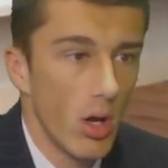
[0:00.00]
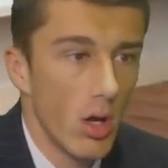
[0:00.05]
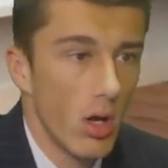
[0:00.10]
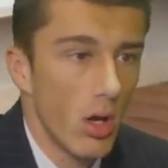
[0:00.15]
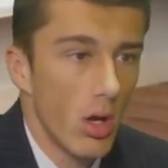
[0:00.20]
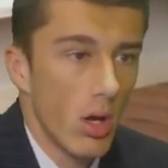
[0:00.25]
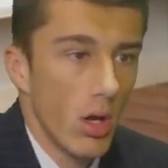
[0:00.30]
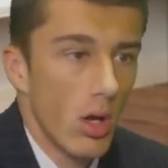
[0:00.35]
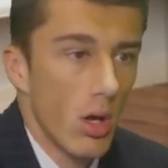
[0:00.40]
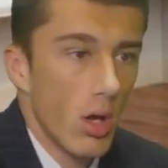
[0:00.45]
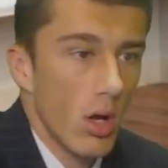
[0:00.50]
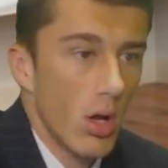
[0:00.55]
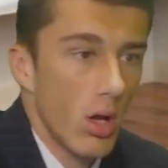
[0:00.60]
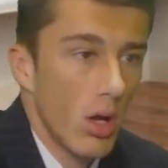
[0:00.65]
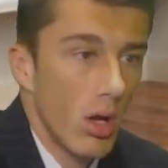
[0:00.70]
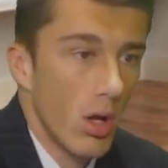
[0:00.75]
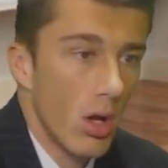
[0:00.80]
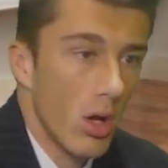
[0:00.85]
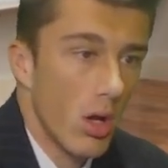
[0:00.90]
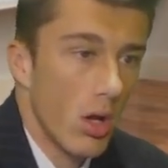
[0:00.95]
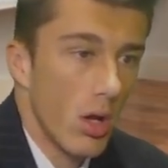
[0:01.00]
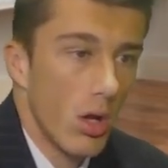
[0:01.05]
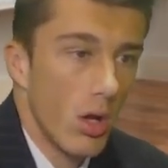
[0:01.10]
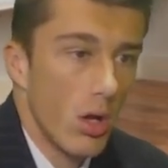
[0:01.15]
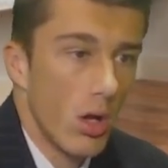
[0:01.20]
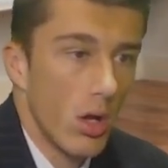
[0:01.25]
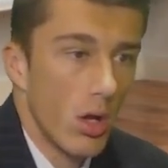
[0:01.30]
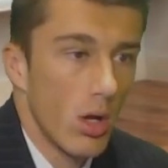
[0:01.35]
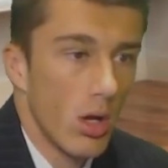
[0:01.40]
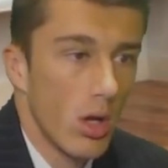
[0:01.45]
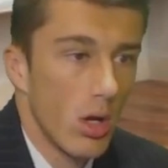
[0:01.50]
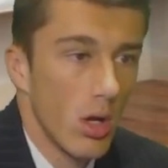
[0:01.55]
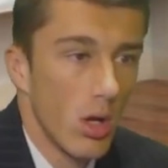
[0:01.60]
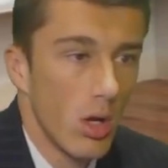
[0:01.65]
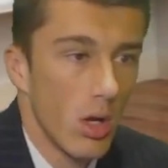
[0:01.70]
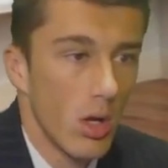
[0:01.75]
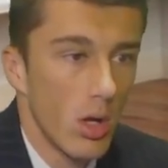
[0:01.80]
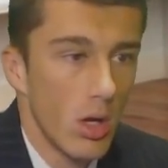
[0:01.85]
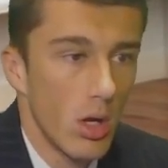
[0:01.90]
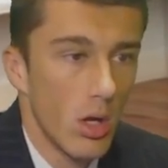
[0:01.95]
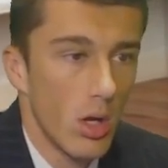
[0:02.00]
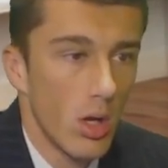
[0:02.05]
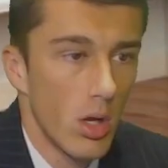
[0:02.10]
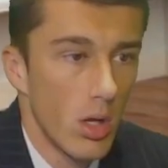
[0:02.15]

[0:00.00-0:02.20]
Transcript: No one is speaking in this clip.